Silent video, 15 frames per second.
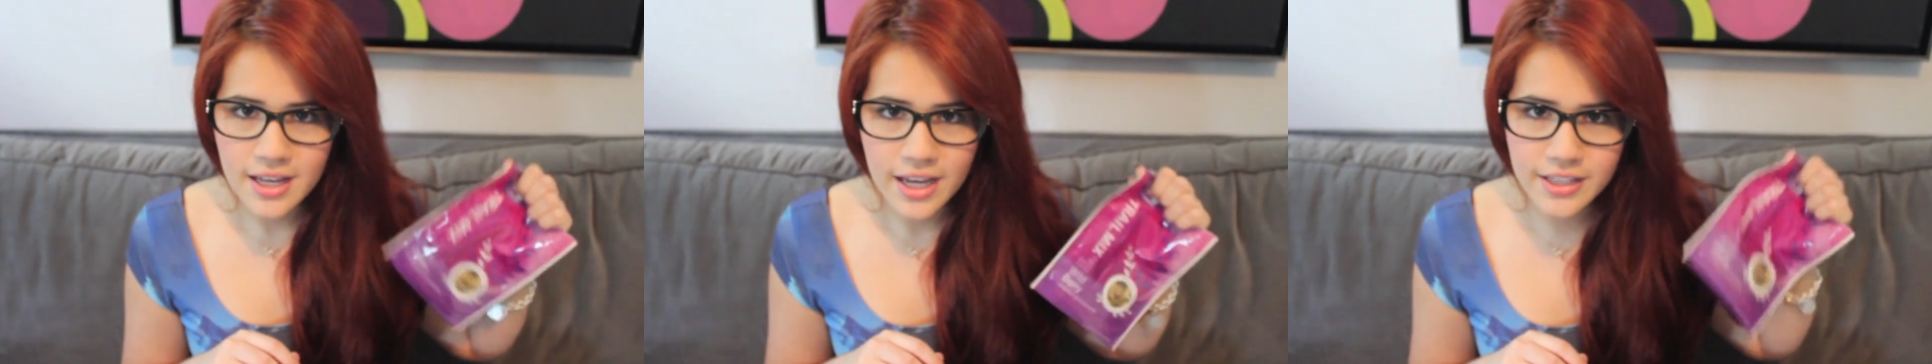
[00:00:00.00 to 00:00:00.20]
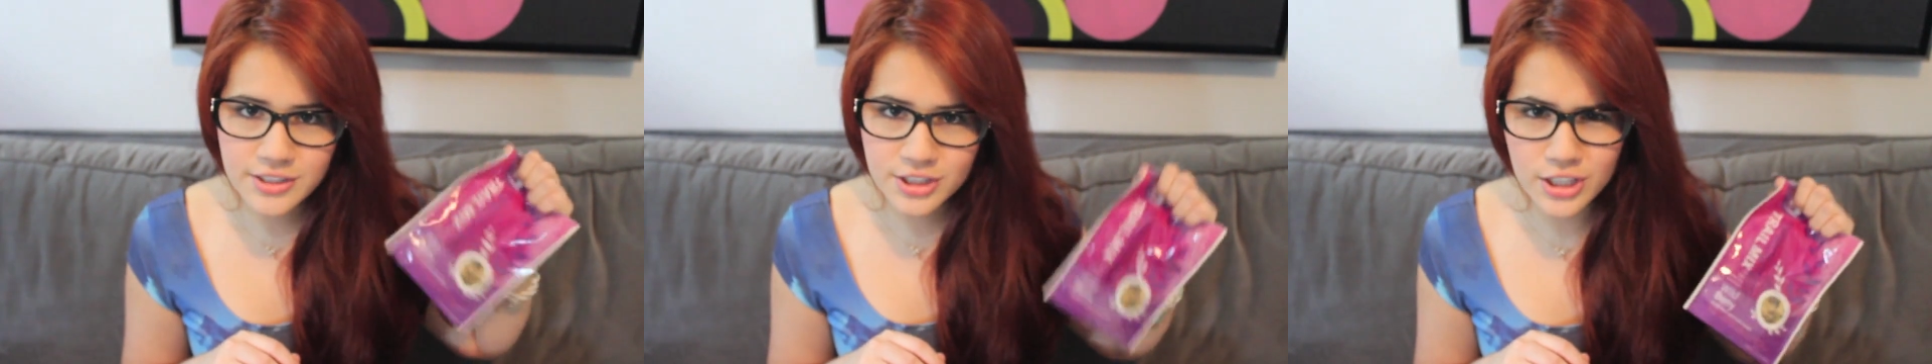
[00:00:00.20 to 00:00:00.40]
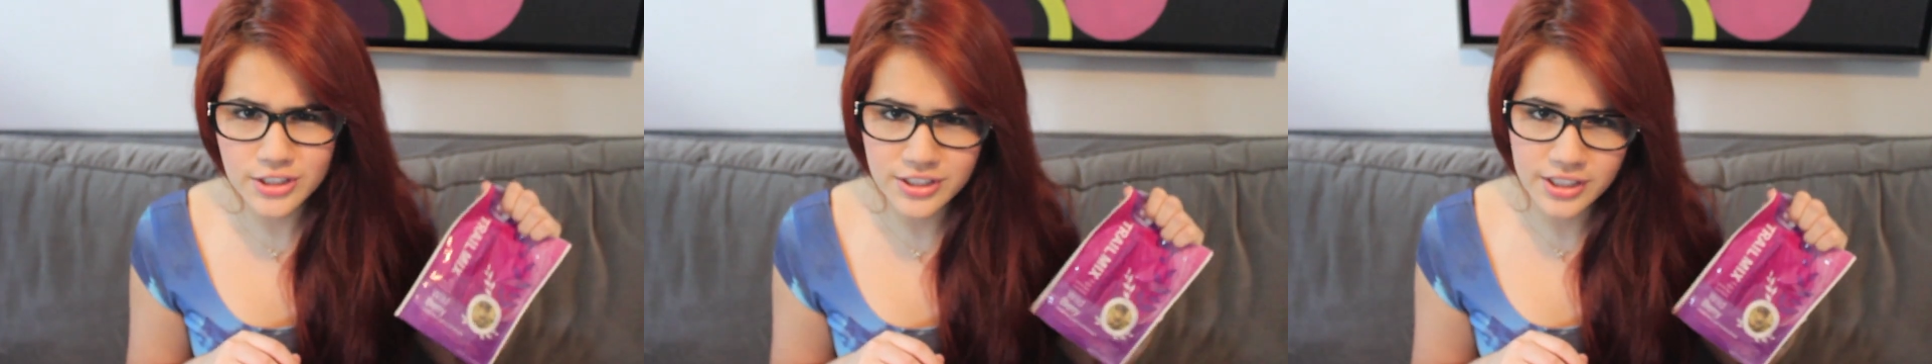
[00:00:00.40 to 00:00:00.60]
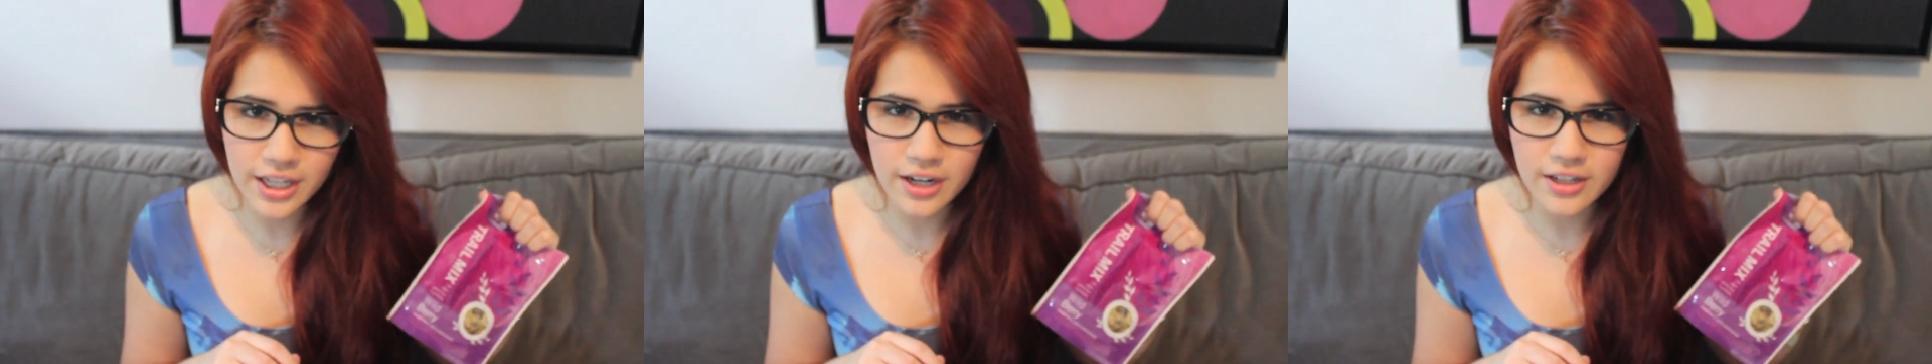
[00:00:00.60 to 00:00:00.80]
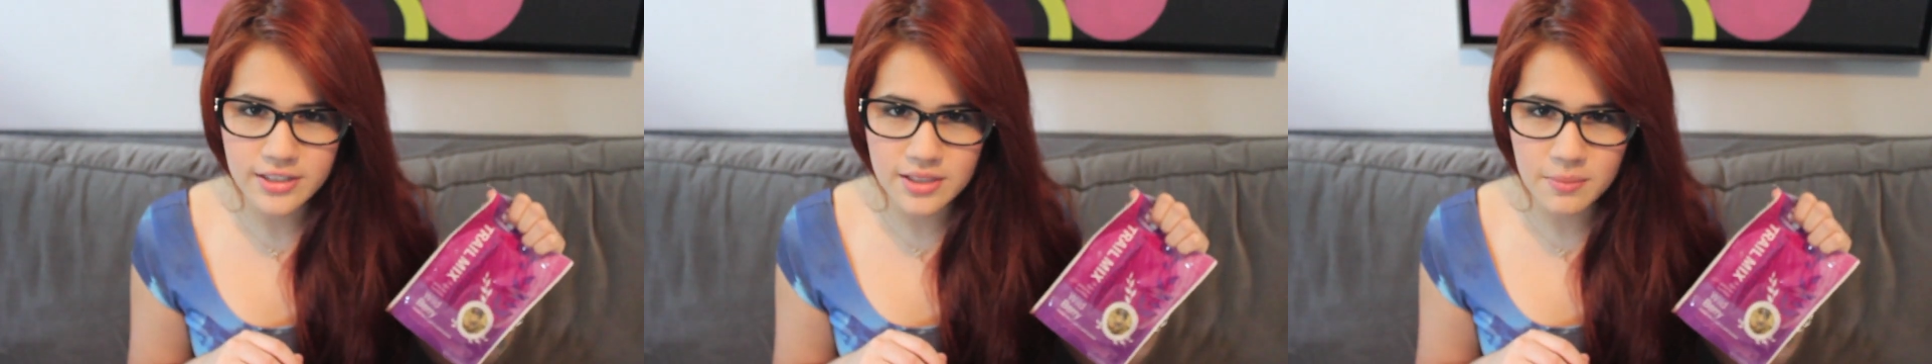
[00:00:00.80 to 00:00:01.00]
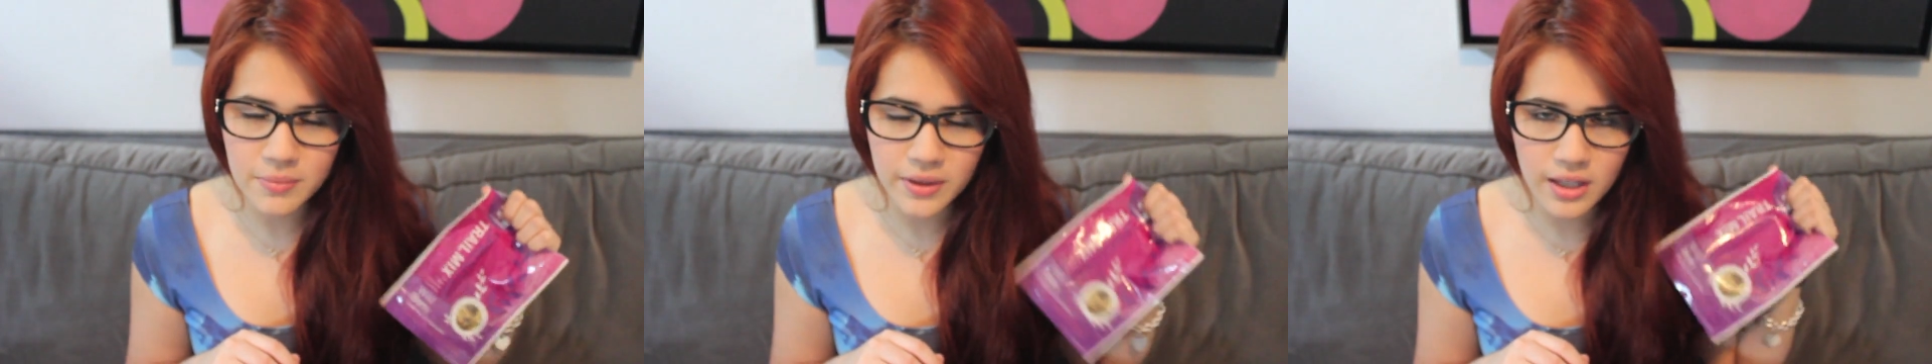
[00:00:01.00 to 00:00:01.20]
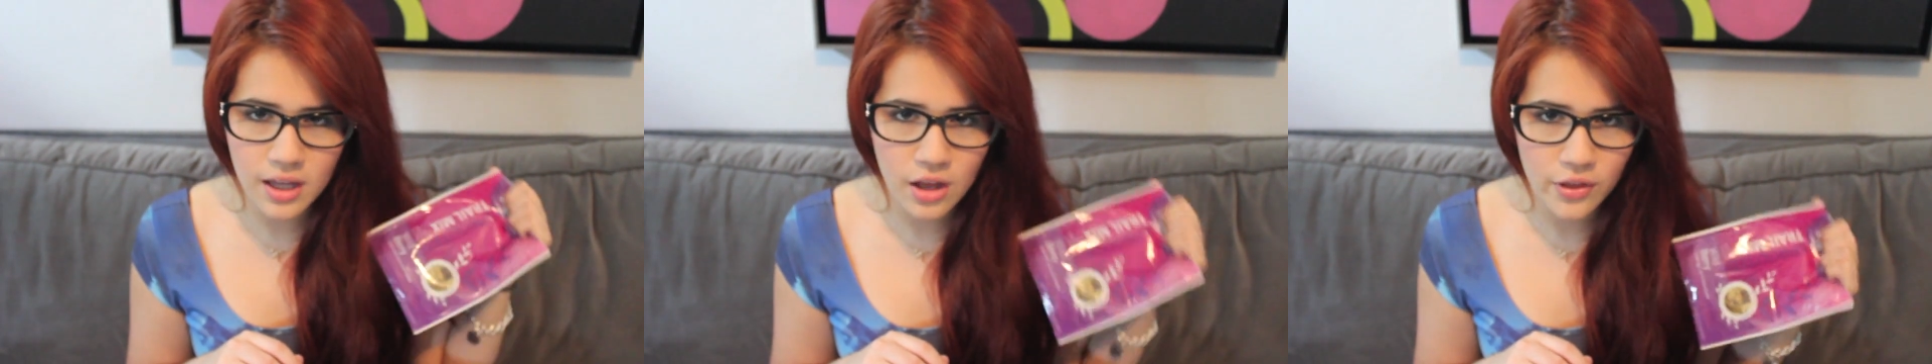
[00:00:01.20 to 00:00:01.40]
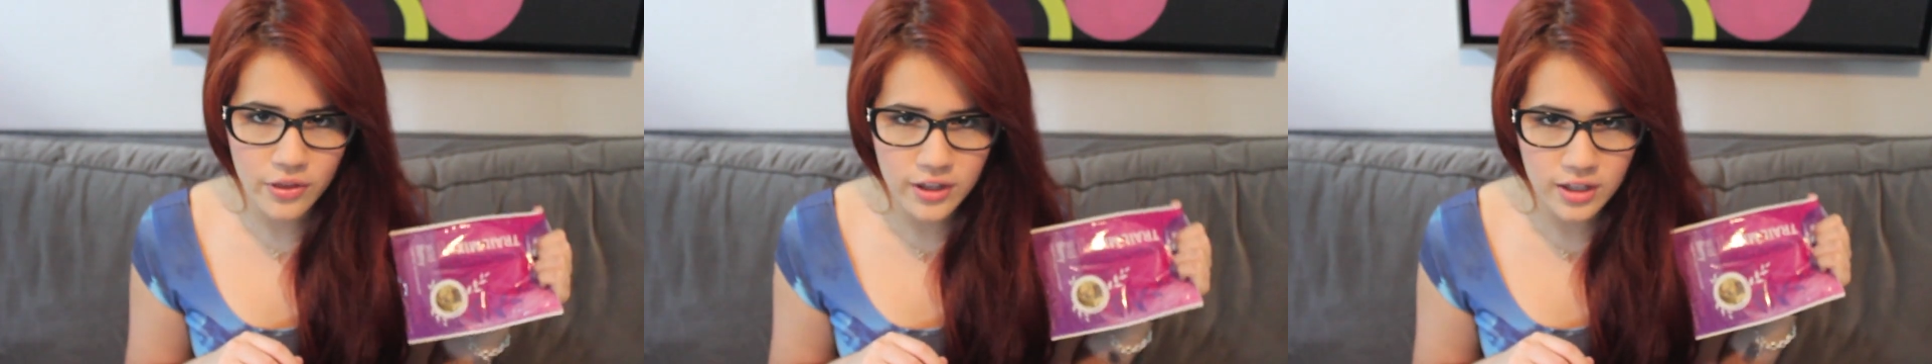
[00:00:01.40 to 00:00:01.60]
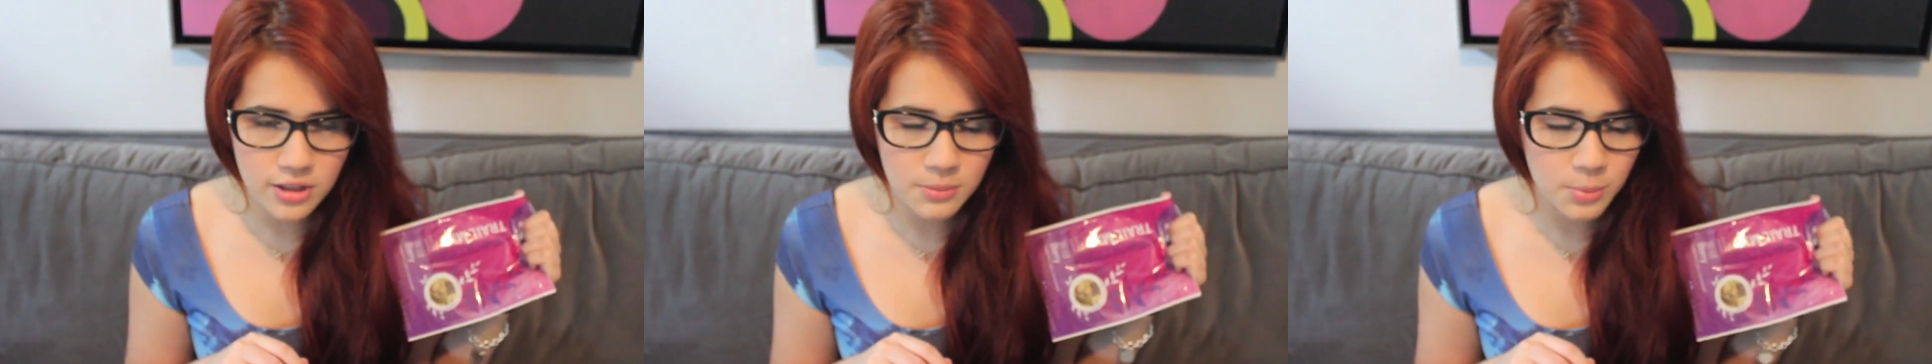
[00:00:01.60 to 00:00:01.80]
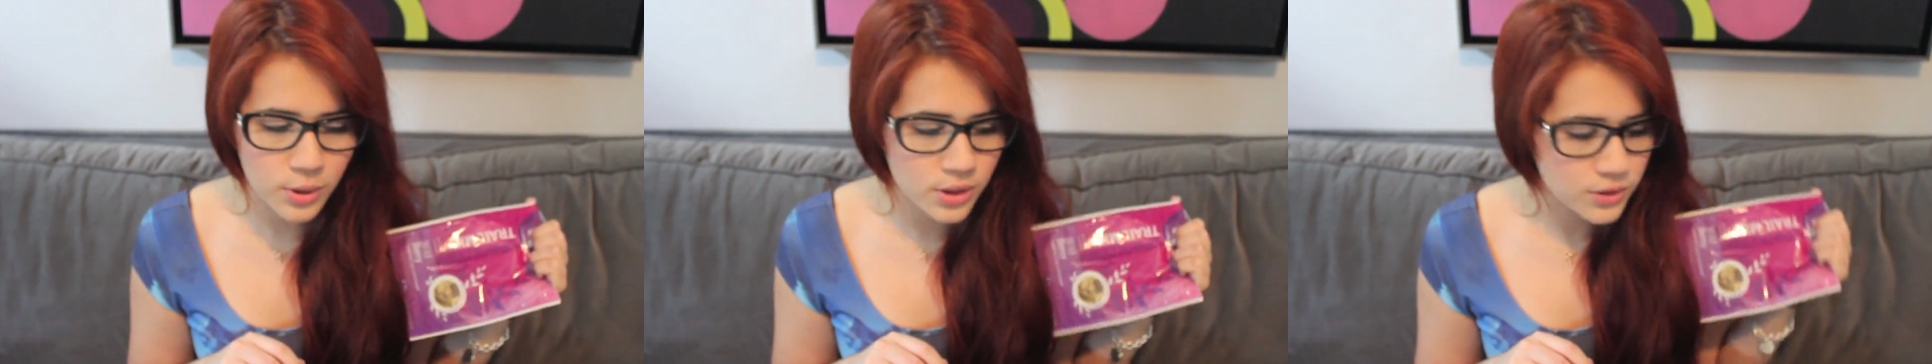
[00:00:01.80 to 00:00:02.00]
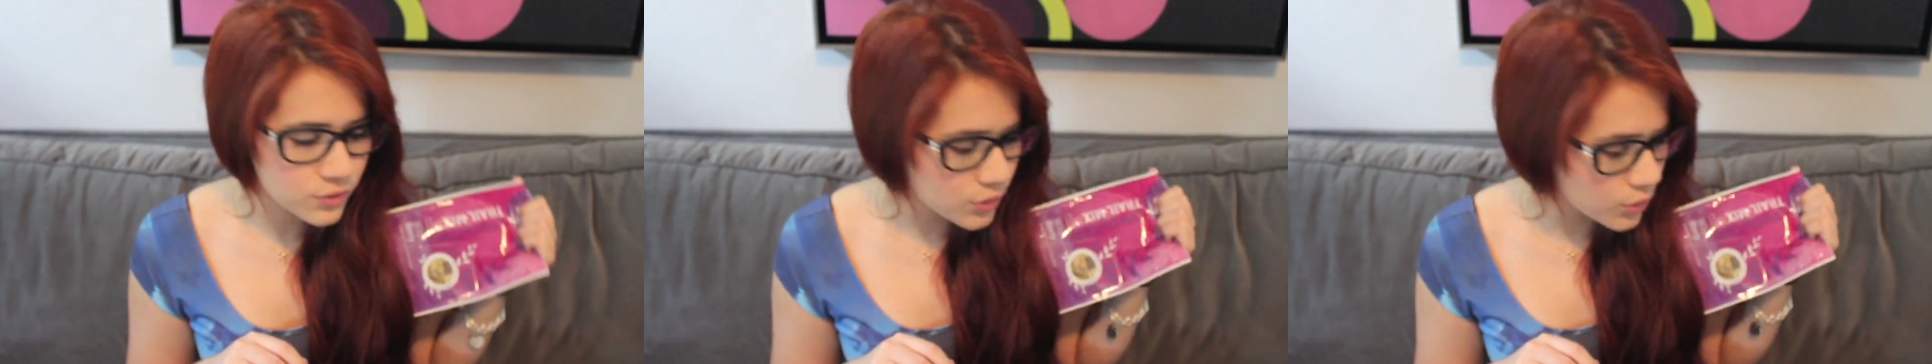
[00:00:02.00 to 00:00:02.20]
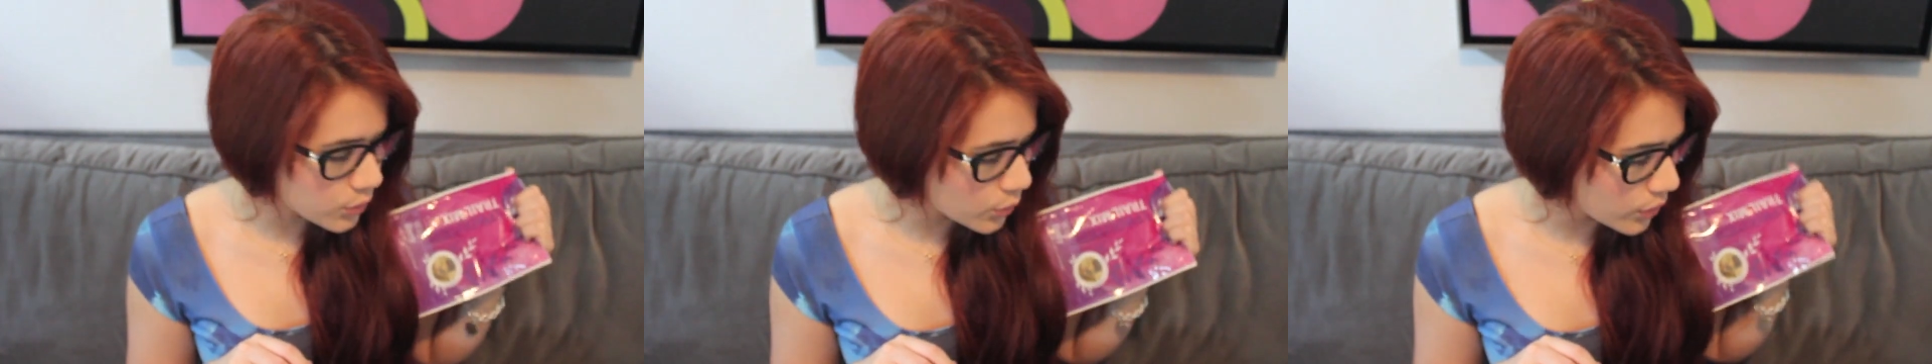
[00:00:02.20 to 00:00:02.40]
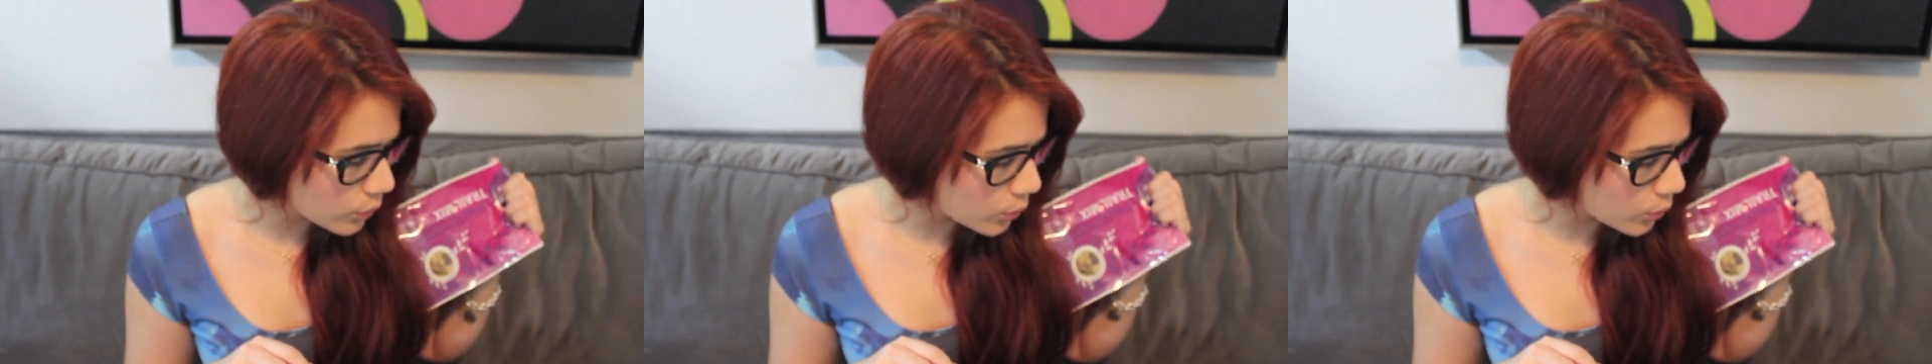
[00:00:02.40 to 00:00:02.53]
It's good to carry something healthy in your purse for